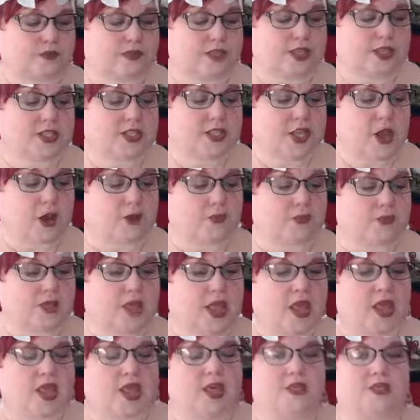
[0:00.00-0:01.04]
So,
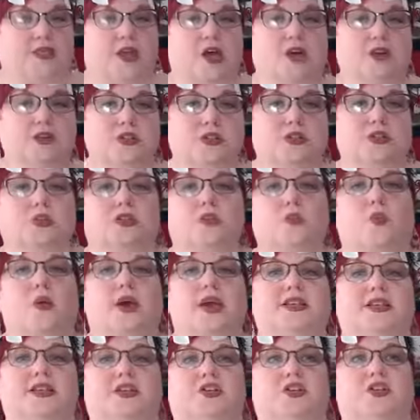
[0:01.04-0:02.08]
those are some
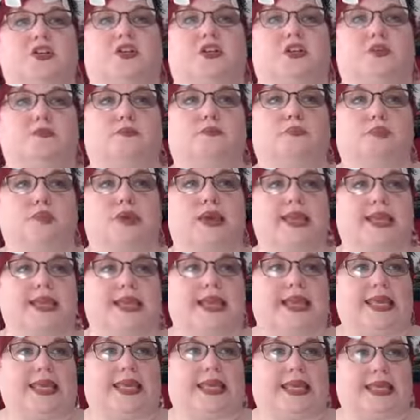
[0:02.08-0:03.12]
ways that you can
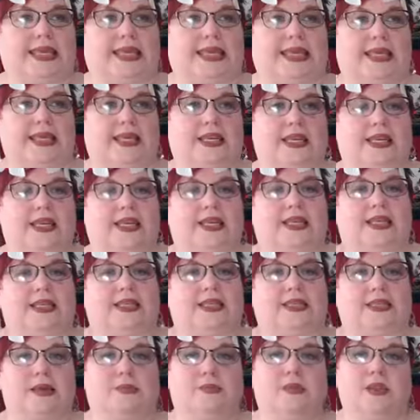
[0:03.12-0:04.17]
bring in
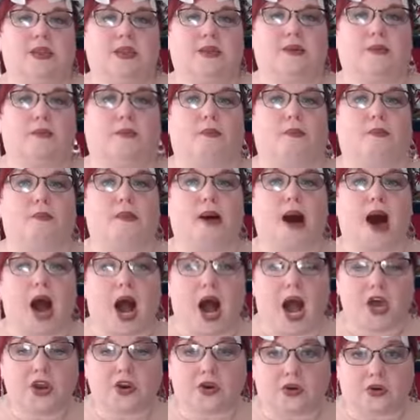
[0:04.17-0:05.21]
some of the
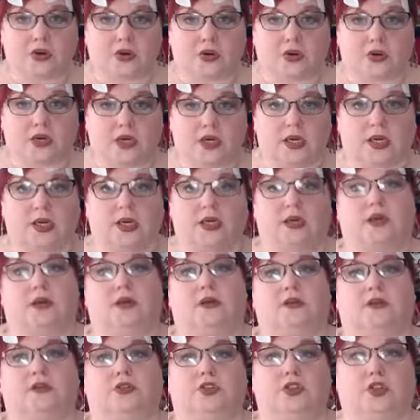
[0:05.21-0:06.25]
modern
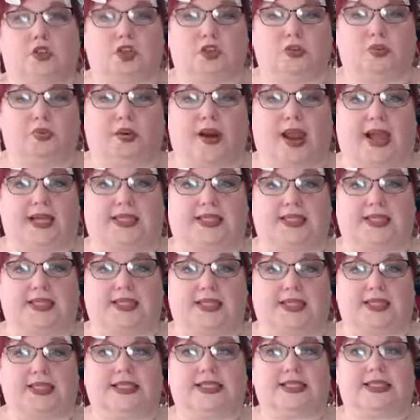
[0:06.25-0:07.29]
Yule
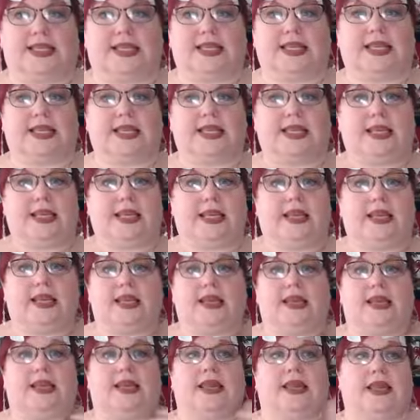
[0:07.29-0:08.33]
practices
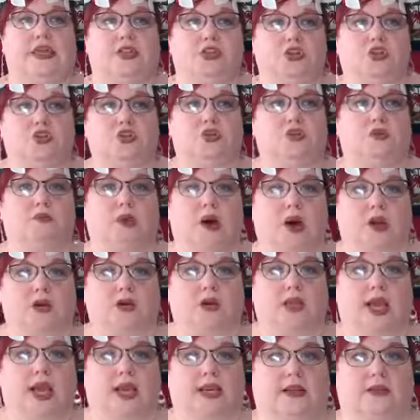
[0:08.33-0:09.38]
into your modern
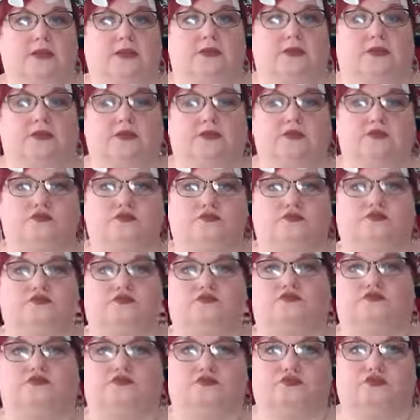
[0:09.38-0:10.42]
kind of
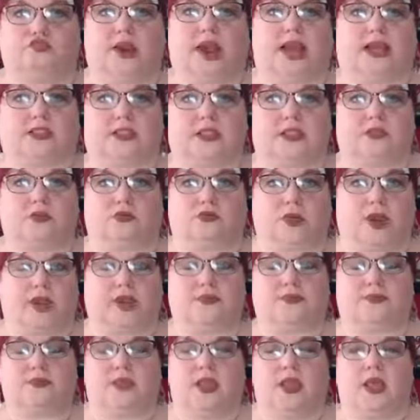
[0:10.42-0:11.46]
practice,
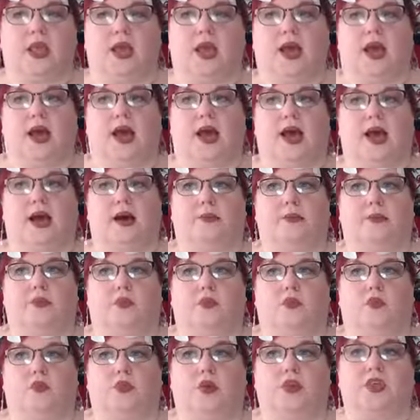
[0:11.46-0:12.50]
right?
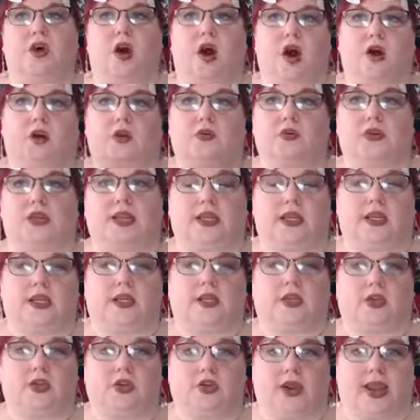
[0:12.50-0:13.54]
um, with honoring
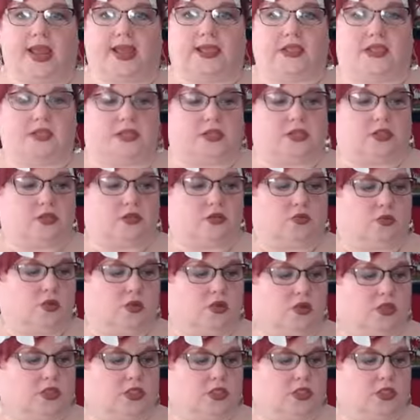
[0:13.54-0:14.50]
your ancestor work.